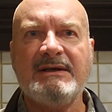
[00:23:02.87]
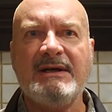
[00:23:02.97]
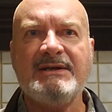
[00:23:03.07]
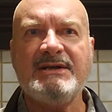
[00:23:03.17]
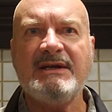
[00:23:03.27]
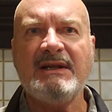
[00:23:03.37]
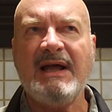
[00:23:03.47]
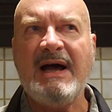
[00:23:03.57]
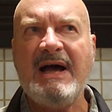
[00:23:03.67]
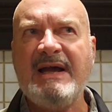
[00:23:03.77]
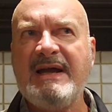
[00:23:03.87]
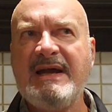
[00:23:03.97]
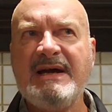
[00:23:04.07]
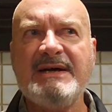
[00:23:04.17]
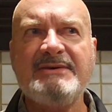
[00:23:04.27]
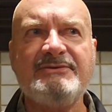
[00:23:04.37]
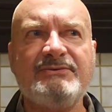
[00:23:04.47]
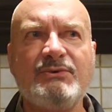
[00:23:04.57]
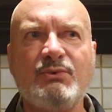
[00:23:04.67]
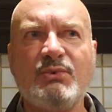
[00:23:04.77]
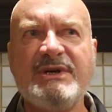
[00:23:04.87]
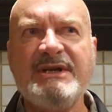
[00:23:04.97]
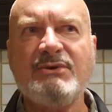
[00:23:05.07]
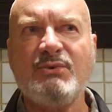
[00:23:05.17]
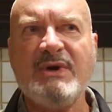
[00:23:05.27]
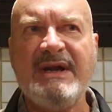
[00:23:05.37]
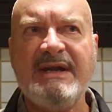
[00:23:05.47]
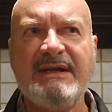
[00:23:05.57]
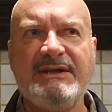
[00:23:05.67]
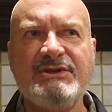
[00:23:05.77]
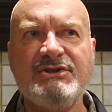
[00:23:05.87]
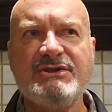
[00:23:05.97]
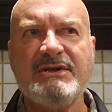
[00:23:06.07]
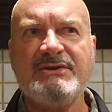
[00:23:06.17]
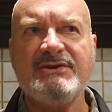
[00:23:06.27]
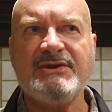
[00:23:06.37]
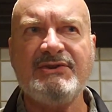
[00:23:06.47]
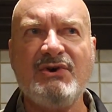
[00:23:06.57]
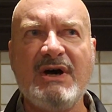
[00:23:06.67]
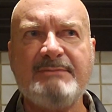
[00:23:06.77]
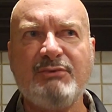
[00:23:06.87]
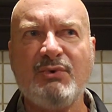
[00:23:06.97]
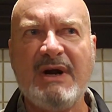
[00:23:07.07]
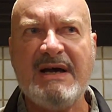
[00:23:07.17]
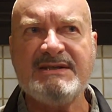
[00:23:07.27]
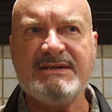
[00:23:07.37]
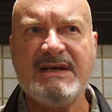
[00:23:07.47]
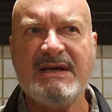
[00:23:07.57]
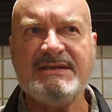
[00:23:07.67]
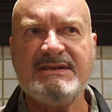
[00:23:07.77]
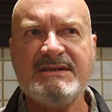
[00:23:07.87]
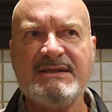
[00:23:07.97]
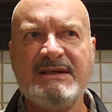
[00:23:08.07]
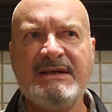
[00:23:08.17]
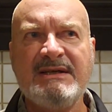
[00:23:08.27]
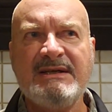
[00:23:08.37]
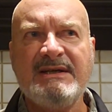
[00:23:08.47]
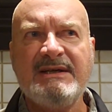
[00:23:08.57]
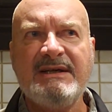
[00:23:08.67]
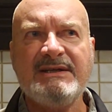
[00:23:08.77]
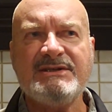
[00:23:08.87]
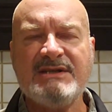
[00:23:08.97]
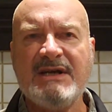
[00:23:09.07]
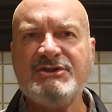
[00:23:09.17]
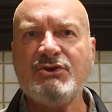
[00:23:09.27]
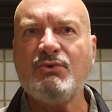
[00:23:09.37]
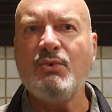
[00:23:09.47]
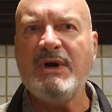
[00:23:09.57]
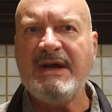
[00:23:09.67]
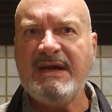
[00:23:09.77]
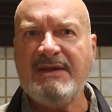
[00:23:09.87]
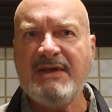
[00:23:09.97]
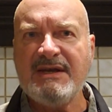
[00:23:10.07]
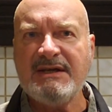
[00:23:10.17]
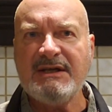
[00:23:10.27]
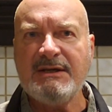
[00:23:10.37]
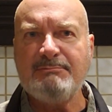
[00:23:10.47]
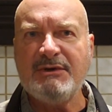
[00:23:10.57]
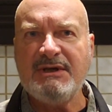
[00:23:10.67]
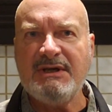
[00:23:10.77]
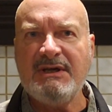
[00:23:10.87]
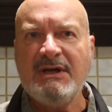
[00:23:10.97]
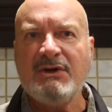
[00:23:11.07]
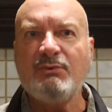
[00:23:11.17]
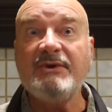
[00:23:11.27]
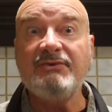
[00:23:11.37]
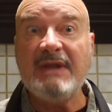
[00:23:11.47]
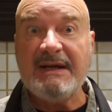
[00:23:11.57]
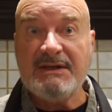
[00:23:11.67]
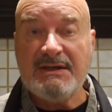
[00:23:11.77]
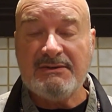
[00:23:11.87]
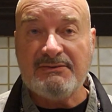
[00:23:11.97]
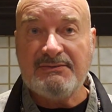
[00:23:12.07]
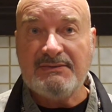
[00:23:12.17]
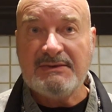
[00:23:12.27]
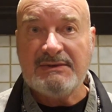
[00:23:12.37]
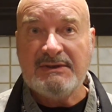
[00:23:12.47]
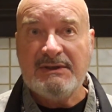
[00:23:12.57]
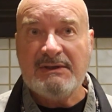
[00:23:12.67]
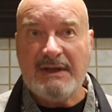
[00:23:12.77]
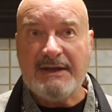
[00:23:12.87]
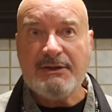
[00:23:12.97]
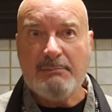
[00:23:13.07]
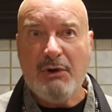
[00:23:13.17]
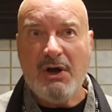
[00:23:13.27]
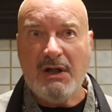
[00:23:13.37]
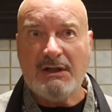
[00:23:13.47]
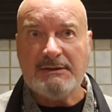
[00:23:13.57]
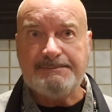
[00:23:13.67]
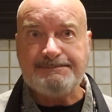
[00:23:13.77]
until I have rearranged the thought process in such a way that it can be reflective, like the ball,